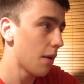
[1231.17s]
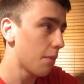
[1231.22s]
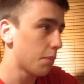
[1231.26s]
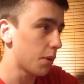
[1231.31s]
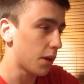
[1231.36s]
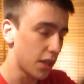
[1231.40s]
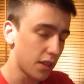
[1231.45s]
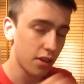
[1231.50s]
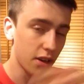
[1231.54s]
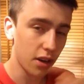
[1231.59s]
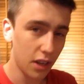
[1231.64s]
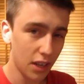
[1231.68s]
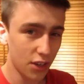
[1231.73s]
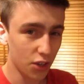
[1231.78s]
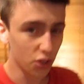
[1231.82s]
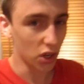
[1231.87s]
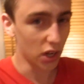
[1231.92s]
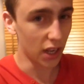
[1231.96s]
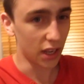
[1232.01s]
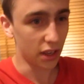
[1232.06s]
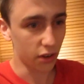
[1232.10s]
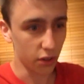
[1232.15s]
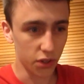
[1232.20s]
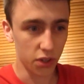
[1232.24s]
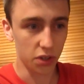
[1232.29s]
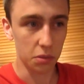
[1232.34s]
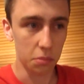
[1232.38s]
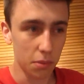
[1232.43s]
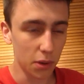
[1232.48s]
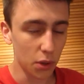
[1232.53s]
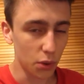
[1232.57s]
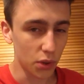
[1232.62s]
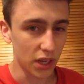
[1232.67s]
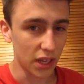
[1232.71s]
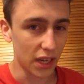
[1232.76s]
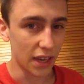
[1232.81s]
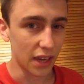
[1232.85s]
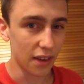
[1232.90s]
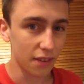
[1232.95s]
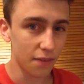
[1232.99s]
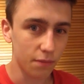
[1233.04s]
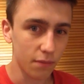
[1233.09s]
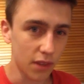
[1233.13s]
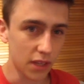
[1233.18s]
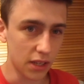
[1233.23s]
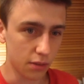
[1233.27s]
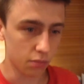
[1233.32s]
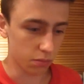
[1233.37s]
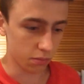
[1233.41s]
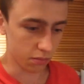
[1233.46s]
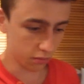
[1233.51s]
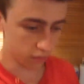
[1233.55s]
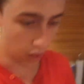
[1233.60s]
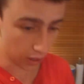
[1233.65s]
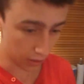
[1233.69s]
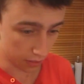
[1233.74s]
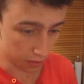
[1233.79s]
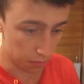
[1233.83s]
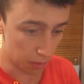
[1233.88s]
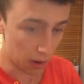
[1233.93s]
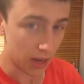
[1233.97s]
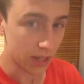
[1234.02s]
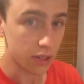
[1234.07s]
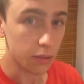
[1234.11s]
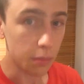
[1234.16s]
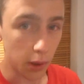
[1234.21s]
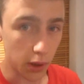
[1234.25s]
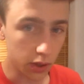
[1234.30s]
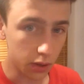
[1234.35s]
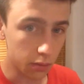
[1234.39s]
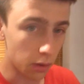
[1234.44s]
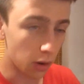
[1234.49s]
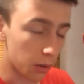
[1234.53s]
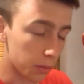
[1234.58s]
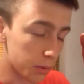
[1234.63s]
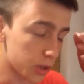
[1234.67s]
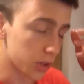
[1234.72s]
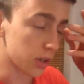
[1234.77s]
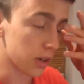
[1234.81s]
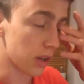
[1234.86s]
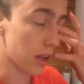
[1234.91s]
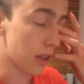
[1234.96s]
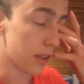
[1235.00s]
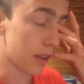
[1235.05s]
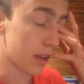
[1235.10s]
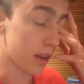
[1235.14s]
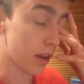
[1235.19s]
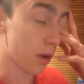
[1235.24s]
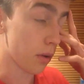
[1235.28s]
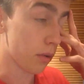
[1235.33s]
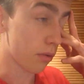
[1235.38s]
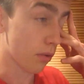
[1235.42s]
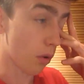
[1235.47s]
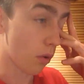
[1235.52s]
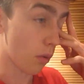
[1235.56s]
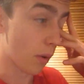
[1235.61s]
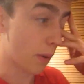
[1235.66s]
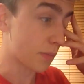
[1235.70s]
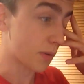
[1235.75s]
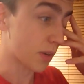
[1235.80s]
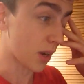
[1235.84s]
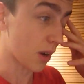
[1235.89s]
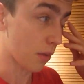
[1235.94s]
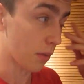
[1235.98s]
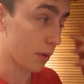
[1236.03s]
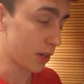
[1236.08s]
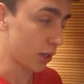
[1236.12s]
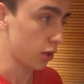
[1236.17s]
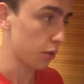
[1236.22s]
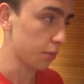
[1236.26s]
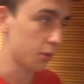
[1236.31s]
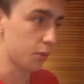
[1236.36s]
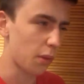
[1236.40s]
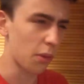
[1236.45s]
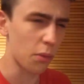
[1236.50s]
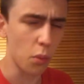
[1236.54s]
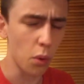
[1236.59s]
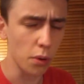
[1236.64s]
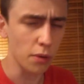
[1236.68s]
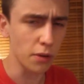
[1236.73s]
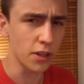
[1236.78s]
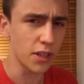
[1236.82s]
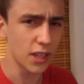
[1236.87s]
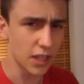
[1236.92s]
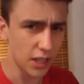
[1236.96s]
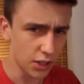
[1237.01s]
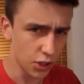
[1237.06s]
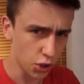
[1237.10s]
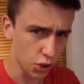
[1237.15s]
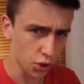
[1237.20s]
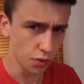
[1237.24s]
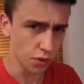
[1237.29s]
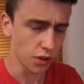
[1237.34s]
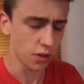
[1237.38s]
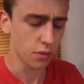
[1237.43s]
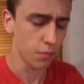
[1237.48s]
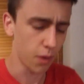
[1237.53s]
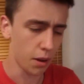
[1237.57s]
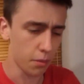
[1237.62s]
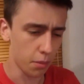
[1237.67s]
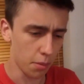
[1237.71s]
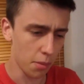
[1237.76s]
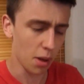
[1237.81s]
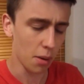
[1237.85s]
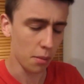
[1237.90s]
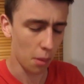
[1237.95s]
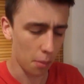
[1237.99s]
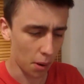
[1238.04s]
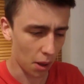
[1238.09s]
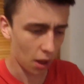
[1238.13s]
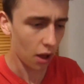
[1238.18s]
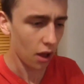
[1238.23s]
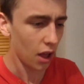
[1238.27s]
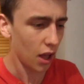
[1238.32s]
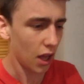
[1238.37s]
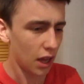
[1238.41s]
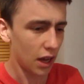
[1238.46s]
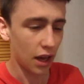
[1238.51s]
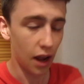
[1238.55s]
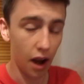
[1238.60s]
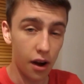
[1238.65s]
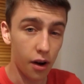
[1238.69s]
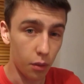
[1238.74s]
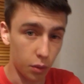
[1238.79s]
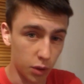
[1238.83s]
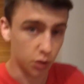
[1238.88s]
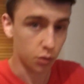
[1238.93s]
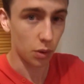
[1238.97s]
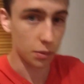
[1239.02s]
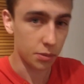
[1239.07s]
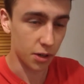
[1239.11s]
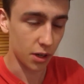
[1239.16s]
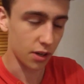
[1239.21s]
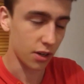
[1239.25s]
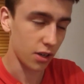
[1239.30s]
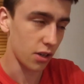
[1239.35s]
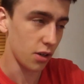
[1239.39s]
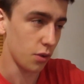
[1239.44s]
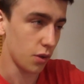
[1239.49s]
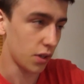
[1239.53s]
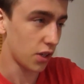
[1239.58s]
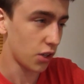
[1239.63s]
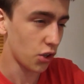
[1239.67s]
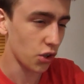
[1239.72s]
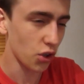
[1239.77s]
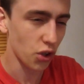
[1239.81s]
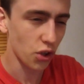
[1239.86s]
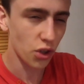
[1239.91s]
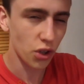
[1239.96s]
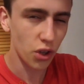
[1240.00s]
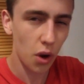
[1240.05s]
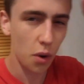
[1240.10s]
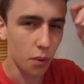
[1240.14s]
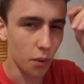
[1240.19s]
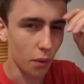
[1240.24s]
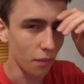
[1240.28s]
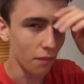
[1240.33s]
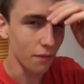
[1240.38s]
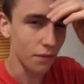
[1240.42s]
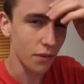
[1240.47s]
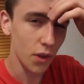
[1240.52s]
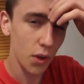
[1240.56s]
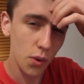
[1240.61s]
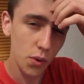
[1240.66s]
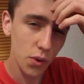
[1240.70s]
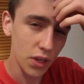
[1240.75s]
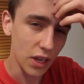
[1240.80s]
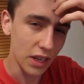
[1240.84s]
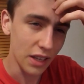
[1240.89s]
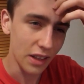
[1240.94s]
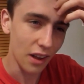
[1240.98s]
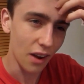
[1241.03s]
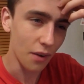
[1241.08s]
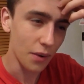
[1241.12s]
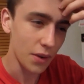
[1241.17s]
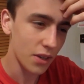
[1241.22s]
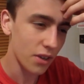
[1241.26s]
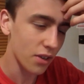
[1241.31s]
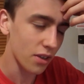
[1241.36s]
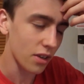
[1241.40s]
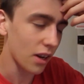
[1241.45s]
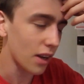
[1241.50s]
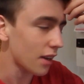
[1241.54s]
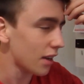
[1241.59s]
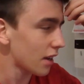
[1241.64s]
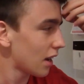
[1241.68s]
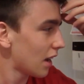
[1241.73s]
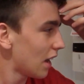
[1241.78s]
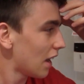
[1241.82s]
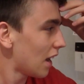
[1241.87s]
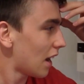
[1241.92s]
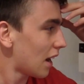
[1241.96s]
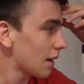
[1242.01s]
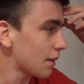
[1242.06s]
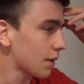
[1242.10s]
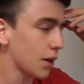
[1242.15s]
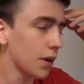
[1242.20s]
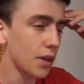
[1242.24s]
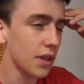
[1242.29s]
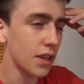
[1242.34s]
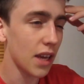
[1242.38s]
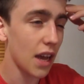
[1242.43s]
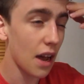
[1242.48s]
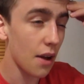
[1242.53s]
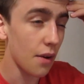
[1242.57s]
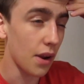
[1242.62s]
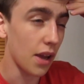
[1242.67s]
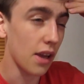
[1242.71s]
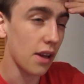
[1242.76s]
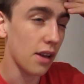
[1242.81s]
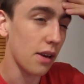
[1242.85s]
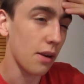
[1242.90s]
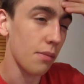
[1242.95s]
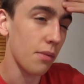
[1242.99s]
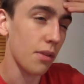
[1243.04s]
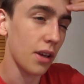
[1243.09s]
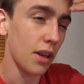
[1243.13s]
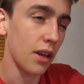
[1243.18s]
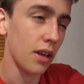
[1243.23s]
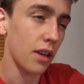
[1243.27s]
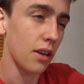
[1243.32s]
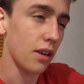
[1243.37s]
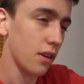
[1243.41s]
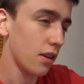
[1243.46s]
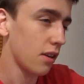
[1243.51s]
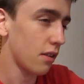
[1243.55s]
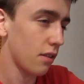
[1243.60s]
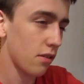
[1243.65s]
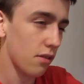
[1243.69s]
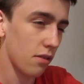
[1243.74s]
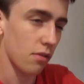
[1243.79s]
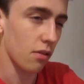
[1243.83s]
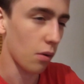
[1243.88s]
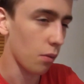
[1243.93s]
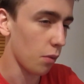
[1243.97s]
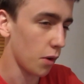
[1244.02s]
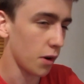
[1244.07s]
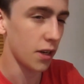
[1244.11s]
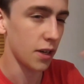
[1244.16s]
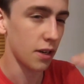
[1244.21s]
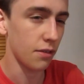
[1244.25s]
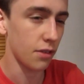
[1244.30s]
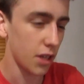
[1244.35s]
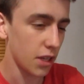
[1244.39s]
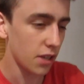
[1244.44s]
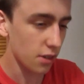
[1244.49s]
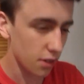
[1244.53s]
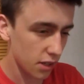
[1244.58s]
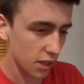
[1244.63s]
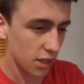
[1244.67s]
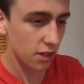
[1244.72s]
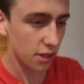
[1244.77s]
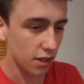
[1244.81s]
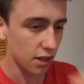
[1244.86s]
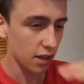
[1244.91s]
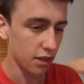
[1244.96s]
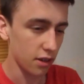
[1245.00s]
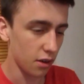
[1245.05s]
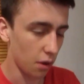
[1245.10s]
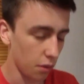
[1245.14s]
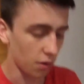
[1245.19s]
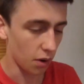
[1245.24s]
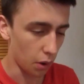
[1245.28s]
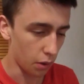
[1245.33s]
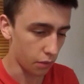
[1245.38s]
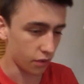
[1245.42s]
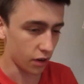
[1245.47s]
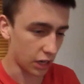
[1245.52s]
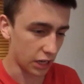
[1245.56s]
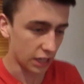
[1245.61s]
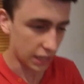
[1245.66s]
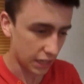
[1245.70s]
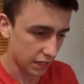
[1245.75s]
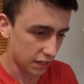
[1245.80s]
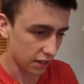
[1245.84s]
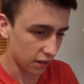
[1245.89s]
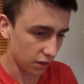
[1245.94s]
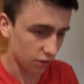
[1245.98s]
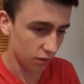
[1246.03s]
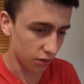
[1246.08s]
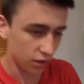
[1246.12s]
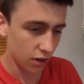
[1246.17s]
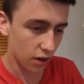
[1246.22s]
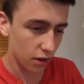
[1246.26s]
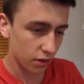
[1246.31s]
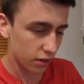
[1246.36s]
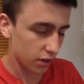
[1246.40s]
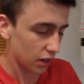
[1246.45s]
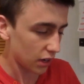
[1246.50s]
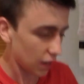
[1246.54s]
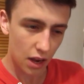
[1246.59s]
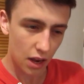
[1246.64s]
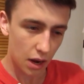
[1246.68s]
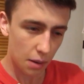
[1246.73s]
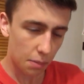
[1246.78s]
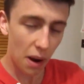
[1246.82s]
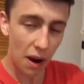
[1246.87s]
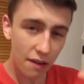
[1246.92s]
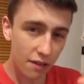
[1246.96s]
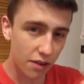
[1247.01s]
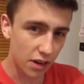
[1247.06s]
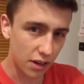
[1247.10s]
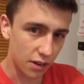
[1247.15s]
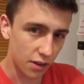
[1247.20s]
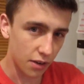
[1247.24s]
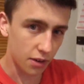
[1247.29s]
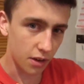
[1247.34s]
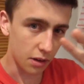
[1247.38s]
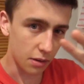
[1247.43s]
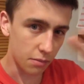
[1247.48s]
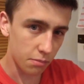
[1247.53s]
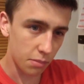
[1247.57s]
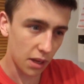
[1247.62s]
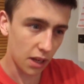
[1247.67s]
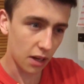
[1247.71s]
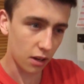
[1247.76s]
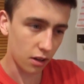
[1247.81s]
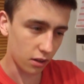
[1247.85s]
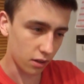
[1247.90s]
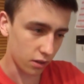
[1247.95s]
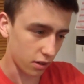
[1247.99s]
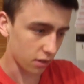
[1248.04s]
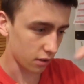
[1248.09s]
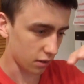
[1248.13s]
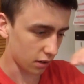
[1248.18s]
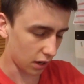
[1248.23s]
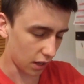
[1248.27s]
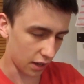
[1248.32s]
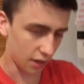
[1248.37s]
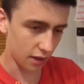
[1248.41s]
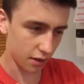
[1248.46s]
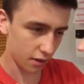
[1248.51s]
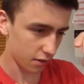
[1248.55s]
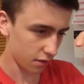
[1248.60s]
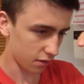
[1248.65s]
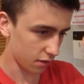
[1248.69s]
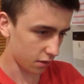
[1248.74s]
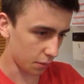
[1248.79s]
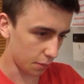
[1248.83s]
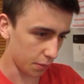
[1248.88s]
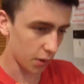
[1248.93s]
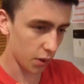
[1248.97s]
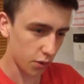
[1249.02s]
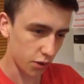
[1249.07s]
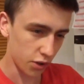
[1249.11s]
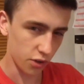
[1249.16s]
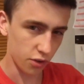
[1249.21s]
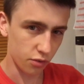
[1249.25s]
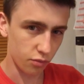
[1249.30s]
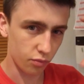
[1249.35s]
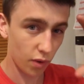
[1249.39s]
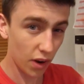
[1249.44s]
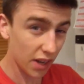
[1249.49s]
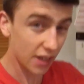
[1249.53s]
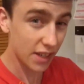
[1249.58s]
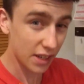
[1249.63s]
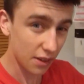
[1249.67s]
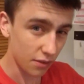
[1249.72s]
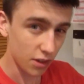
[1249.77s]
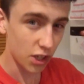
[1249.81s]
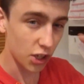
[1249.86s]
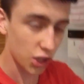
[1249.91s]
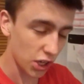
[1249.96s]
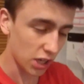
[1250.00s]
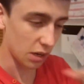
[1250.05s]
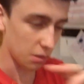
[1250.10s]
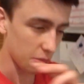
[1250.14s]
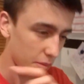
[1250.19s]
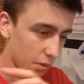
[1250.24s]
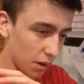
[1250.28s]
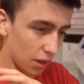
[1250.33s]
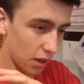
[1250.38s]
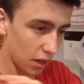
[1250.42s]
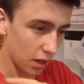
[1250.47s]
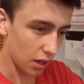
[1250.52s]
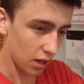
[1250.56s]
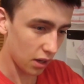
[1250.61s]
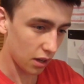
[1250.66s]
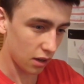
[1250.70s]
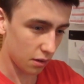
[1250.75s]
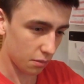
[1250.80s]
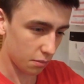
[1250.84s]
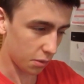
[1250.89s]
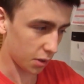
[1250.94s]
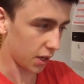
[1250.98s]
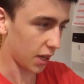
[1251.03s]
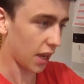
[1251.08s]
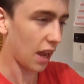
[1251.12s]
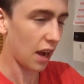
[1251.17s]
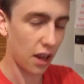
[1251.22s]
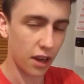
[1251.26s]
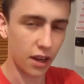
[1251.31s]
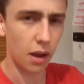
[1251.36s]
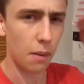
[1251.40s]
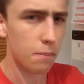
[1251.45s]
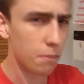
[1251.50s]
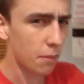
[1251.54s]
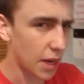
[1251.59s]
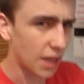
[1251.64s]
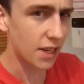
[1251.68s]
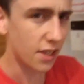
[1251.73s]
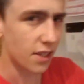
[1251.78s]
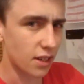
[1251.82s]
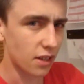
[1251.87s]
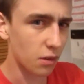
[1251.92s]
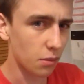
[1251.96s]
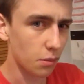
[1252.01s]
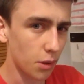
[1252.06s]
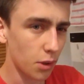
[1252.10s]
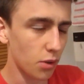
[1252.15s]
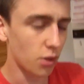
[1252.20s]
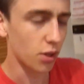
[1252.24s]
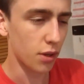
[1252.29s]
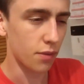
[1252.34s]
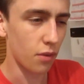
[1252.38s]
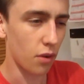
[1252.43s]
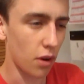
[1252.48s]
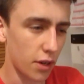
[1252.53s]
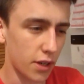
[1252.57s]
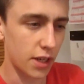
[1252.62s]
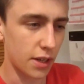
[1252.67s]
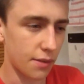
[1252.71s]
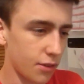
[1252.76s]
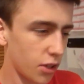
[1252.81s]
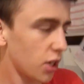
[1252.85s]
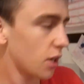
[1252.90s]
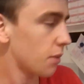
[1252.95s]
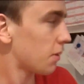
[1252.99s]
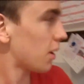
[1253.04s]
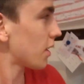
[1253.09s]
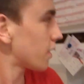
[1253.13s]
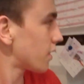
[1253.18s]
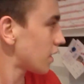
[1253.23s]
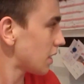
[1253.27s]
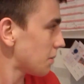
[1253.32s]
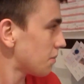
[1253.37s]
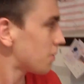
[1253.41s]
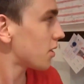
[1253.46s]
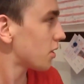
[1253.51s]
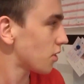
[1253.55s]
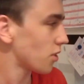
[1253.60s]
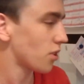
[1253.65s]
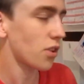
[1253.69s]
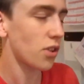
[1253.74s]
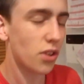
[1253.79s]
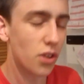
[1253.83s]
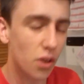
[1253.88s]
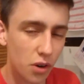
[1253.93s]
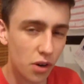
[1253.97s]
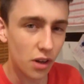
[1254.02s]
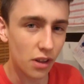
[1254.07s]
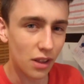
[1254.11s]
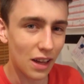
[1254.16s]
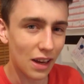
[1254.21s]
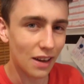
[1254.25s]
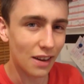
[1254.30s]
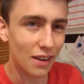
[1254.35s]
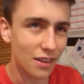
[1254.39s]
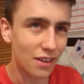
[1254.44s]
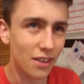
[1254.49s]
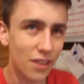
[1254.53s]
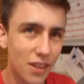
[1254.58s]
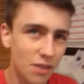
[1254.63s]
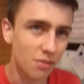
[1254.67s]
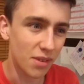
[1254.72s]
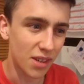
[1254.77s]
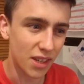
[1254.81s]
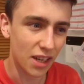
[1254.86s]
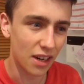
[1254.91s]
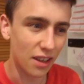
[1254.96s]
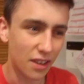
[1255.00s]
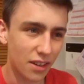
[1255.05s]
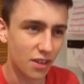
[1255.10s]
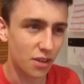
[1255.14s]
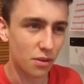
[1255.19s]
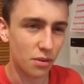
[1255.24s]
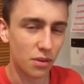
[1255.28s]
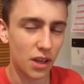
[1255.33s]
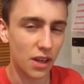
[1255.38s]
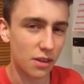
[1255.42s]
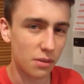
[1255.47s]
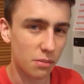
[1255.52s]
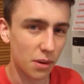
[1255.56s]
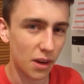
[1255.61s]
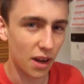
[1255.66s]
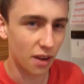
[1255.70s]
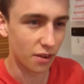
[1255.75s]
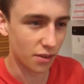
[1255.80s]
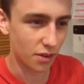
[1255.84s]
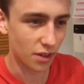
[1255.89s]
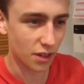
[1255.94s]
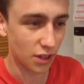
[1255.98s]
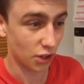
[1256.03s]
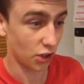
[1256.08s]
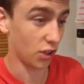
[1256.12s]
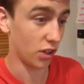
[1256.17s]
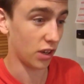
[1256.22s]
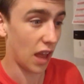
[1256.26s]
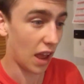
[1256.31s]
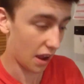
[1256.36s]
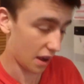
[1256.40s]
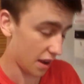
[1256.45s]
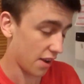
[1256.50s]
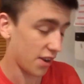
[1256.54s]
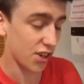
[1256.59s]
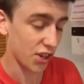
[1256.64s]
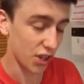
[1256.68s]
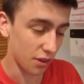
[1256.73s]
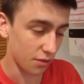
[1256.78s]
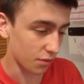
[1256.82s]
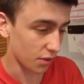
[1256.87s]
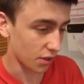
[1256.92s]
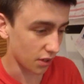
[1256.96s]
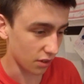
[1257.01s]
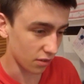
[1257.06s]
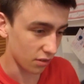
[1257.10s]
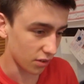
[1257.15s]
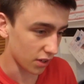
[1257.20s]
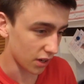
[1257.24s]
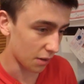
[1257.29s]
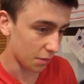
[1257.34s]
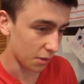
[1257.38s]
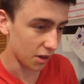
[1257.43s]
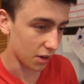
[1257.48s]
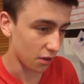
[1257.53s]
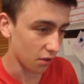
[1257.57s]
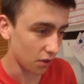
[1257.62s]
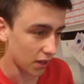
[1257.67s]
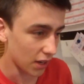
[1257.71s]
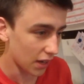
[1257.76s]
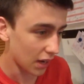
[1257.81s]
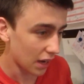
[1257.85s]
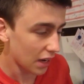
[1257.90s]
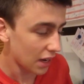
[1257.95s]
But it's literally custom building it is like the best possible option. And then go through a website which comes with a warranty and insurance and blah, blah, blah, blah, blah. And I know which website to use. It's just so confusing though. It's just like, I'm going down it and I'm thinking, well, what even is this? I don't know if I need it or not. And apparently you can build like computers relatively cheap, but get like amazing computers for a little cheap, and I seem to just suck at that. I just seem to get like £2,000 each and every single time I do it.